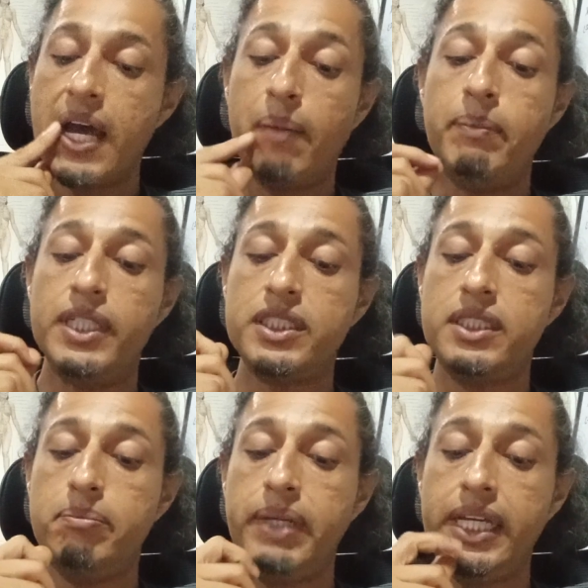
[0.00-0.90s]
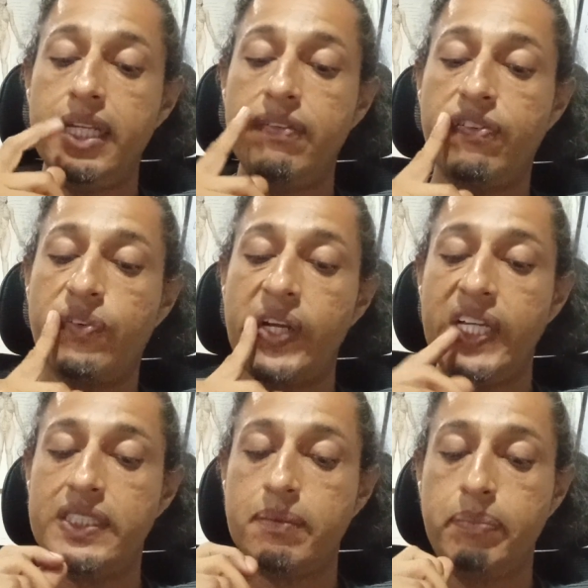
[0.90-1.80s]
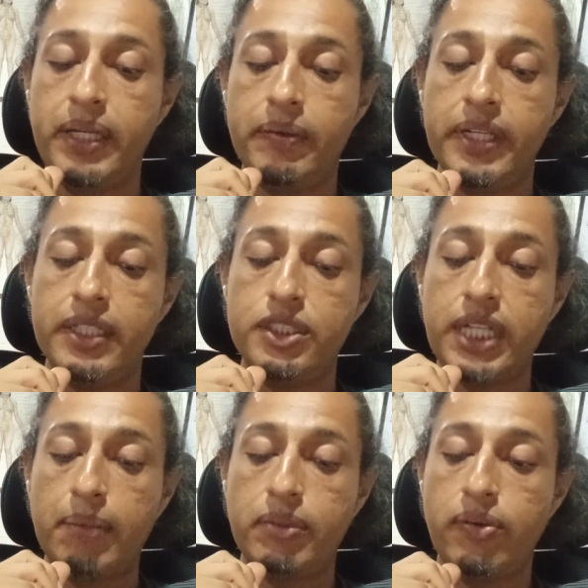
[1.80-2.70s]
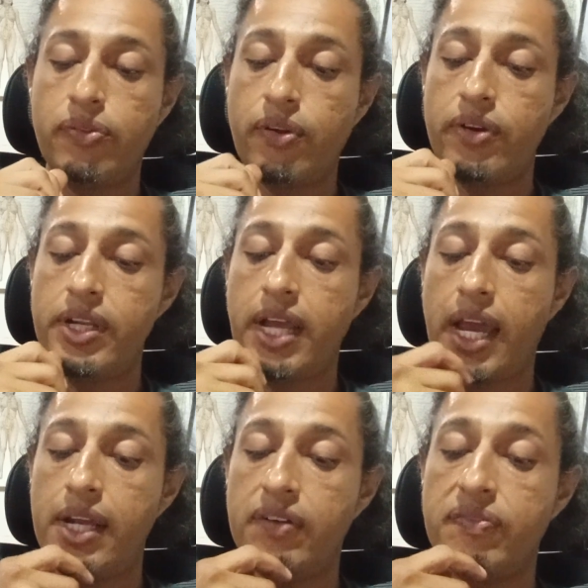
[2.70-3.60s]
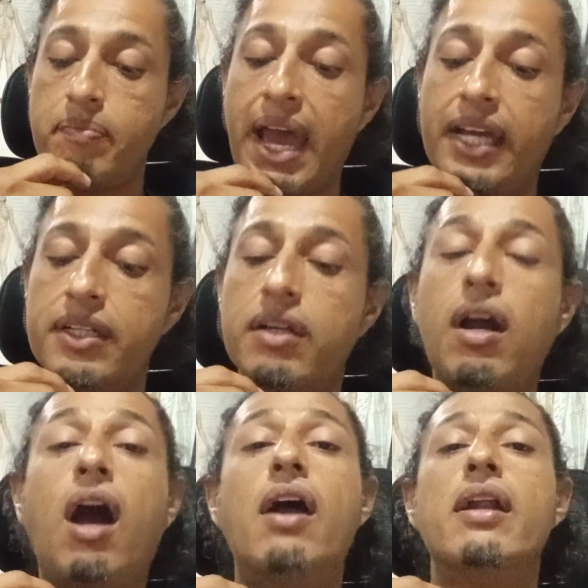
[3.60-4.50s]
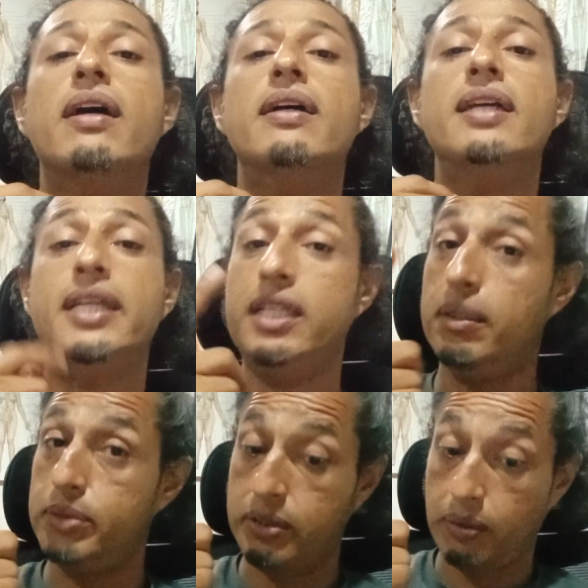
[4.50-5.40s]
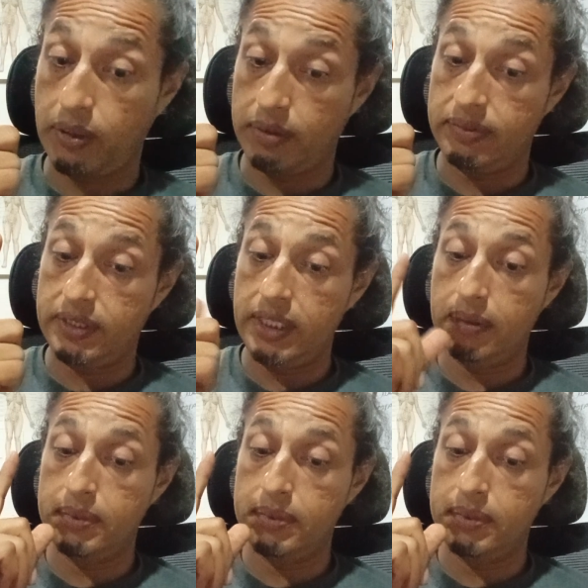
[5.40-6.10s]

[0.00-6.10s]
a much debated phrase appearing in chapter 39 of Magna Carta. He observes,